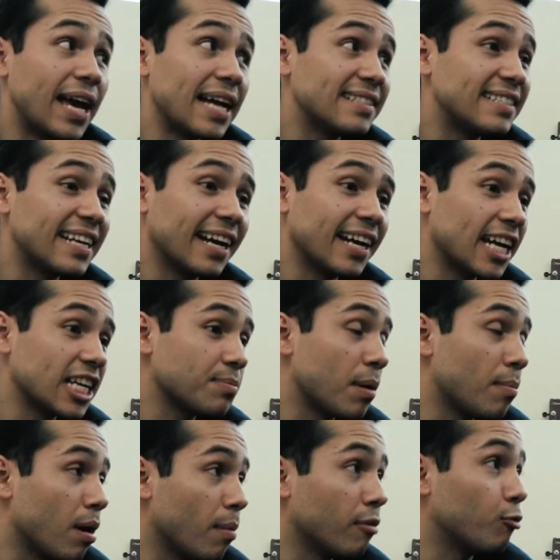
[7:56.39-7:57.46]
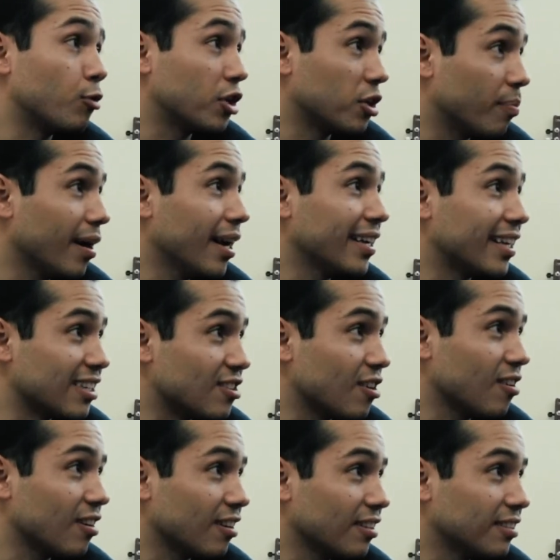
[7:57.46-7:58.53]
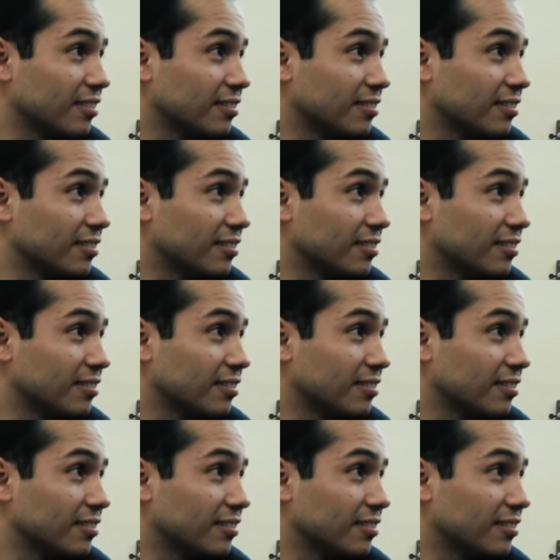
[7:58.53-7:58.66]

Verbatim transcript: That day I asked my mom if we could buy a guitar.